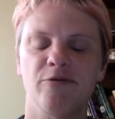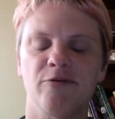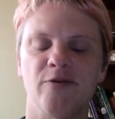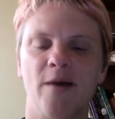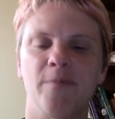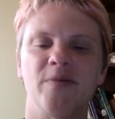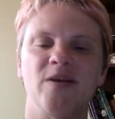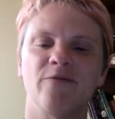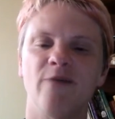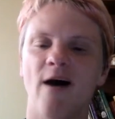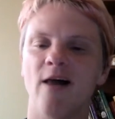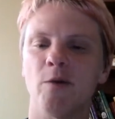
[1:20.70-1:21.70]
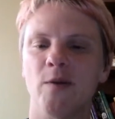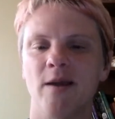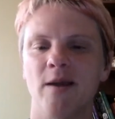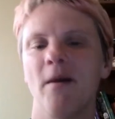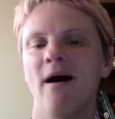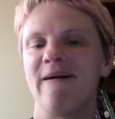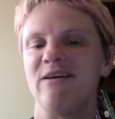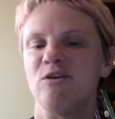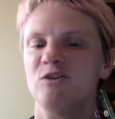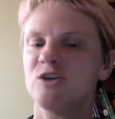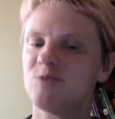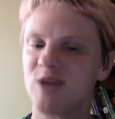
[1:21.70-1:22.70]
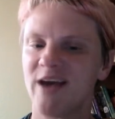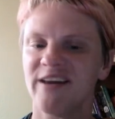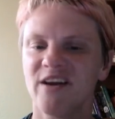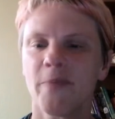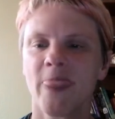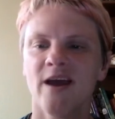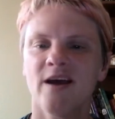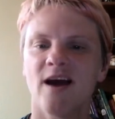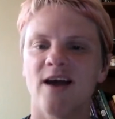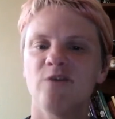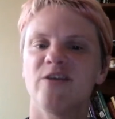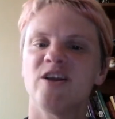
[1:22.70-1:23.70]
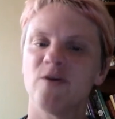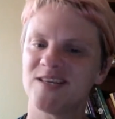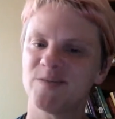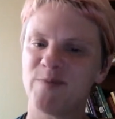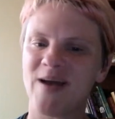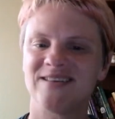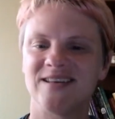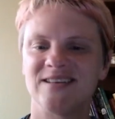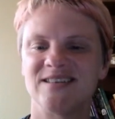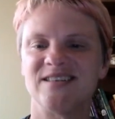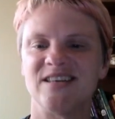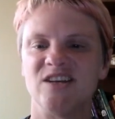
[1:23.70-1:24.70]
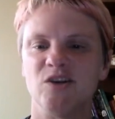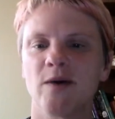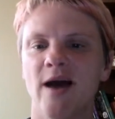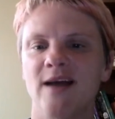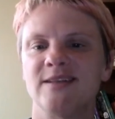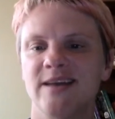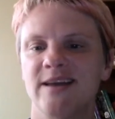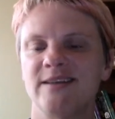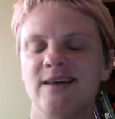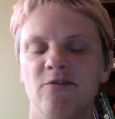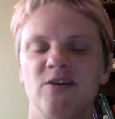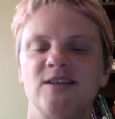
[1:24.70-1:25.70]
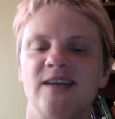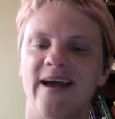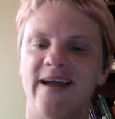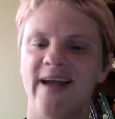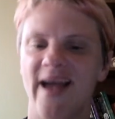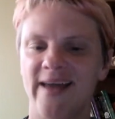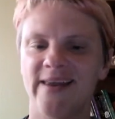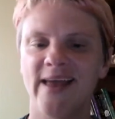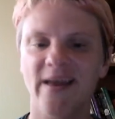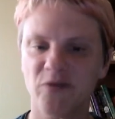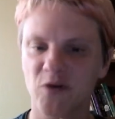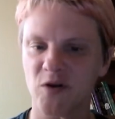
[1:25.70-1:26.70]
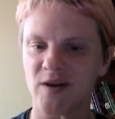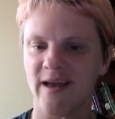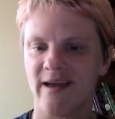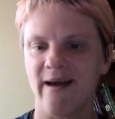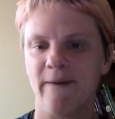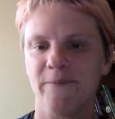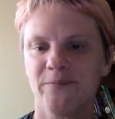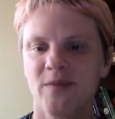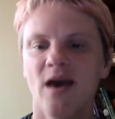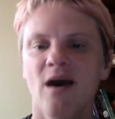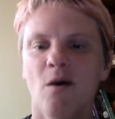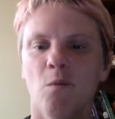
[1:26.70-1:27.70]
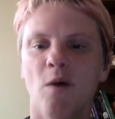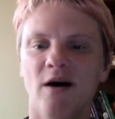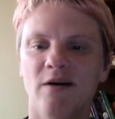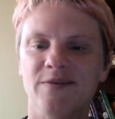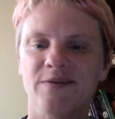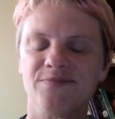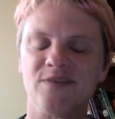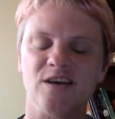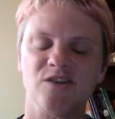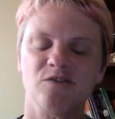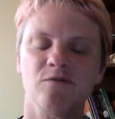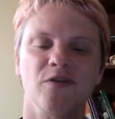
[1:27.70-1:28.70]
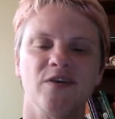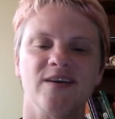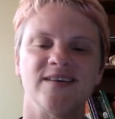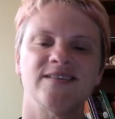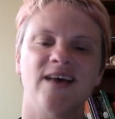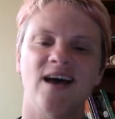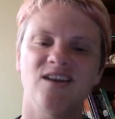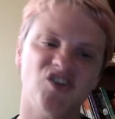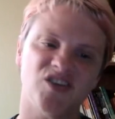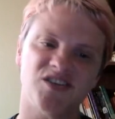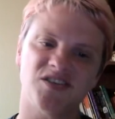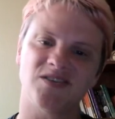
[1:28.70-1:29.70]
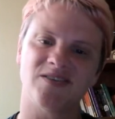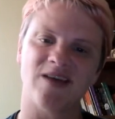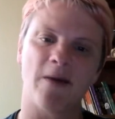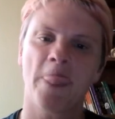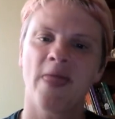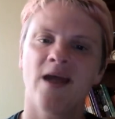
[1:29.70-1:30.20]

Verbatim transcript: have been following my YouTube channel. I know that you're expecting to see new content every day at 8:30 a.m. Well, the truth is, I just have